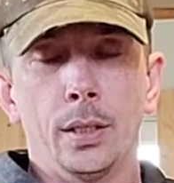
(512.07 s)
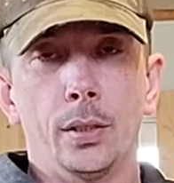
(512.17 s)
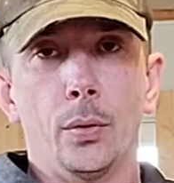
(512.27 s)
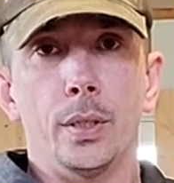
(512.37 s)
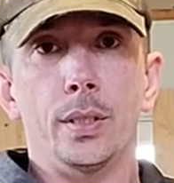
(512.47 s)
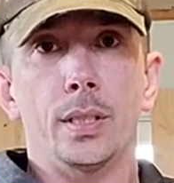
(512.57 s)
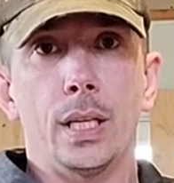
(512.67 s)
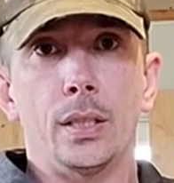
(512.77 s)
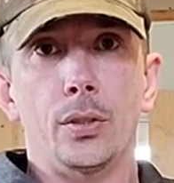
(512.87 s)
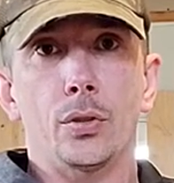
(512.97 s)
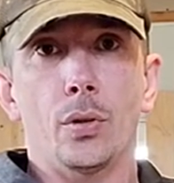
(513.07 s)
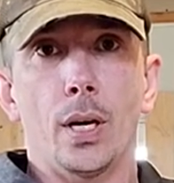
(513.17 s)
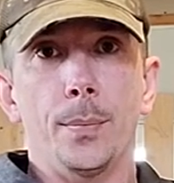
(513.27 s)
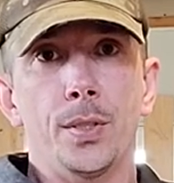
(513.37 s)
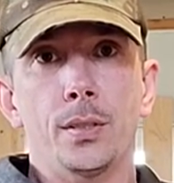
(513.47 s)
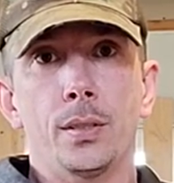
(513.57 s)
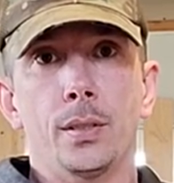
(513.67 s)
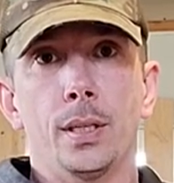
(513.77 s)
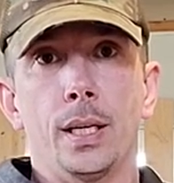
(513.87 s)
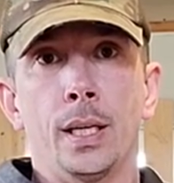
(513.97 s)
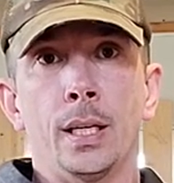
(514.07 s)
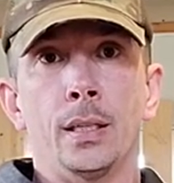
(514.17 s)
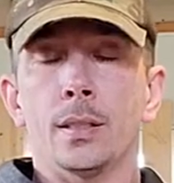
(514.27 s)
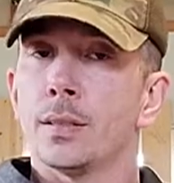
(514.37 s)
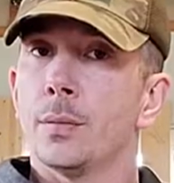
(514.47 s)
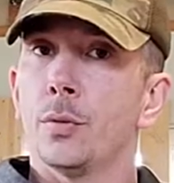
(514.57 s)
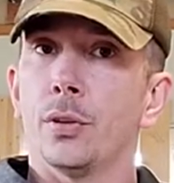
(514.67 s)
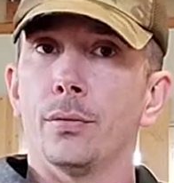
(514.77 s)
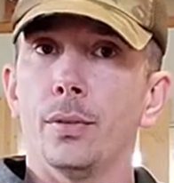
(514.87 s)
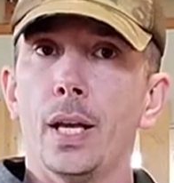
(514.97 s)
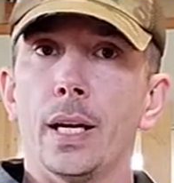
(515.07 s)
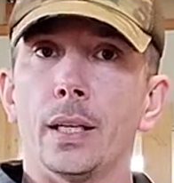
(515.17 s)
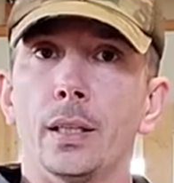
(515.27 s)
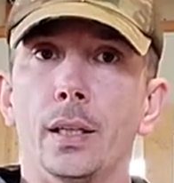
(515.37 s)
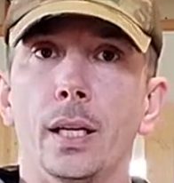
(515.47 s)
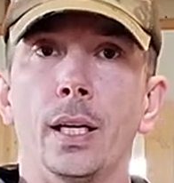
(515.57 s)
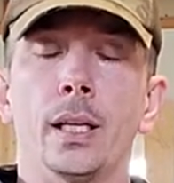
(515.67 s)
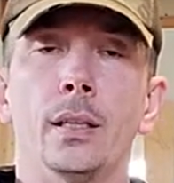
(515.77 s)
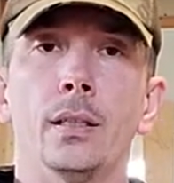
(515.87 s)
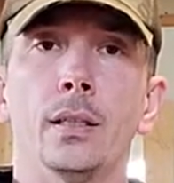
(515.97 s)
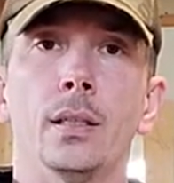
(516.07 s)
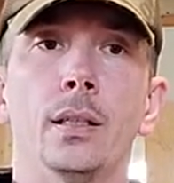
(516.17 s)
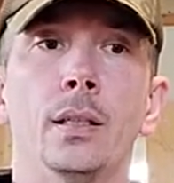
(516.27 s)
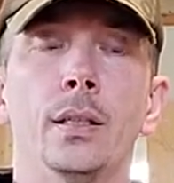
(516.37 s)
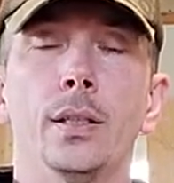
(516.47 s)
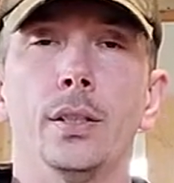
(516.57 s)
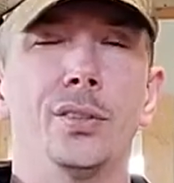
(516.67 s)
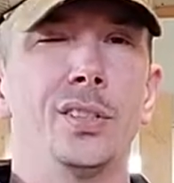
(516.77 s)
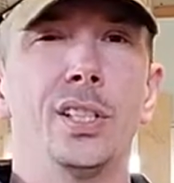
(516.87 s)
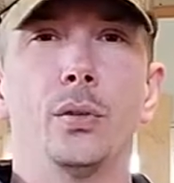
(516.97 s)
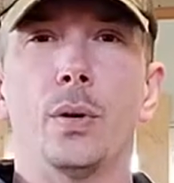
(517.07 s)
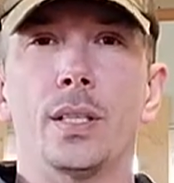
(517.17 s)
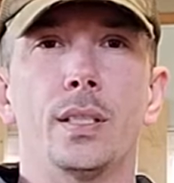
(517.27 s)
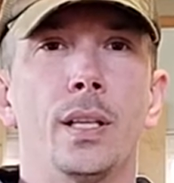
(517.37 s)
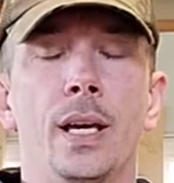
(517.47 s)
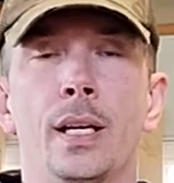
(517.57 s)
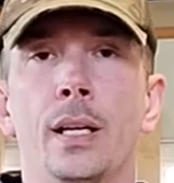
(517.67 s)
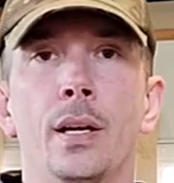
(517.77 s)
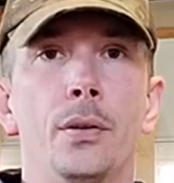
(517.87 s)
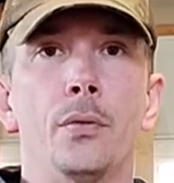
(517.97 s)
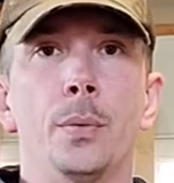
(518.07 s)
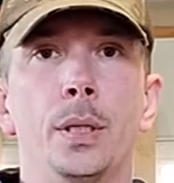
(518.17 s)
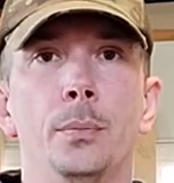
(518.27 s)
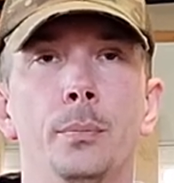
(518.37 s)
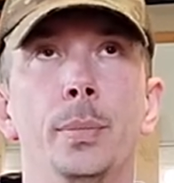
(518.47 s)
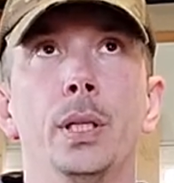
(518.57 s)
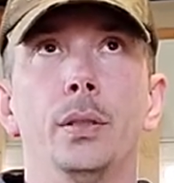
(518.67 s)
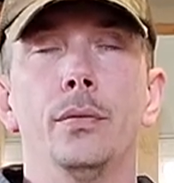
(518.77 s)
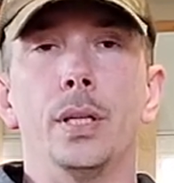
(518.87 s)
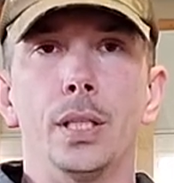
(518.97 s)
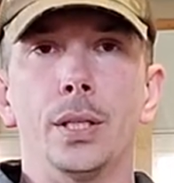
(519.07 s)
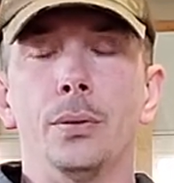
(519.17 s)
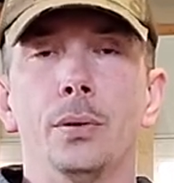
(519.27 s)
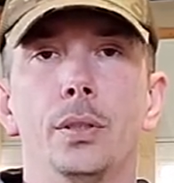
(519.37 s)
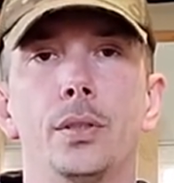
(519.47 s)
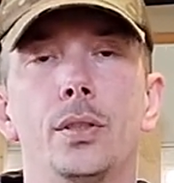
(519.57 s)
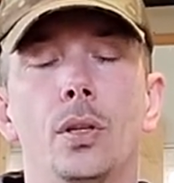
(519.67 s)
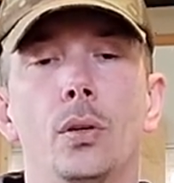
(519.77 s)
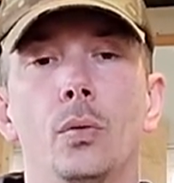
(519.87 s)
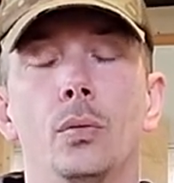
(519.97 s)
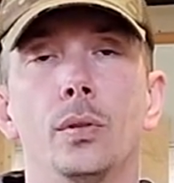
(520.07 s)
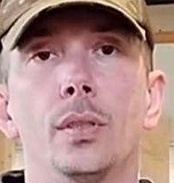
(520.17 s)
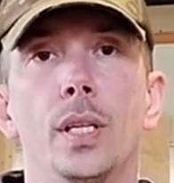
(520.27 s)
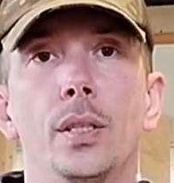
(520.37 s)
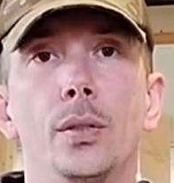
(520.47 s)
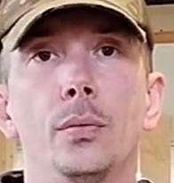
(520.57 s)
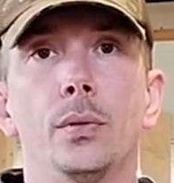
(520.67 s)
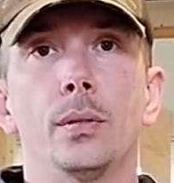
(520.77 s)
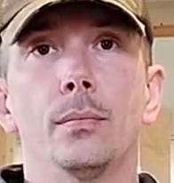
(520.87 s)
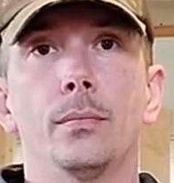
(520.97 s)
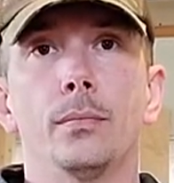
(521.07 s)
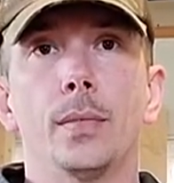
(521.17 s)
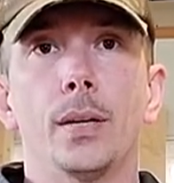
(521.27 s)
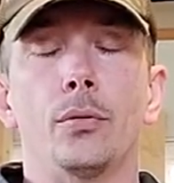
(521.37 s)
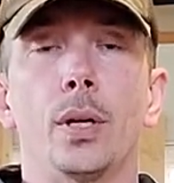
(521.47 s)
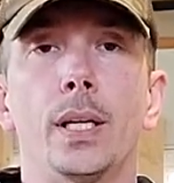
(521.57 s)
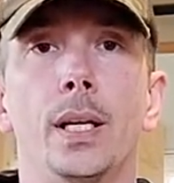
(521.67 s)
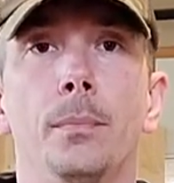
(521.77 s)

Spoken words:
go ahead and stain the stripes and assemble the flag, and you'll see the rest of that in another build video, so stay tuned. Have a great day.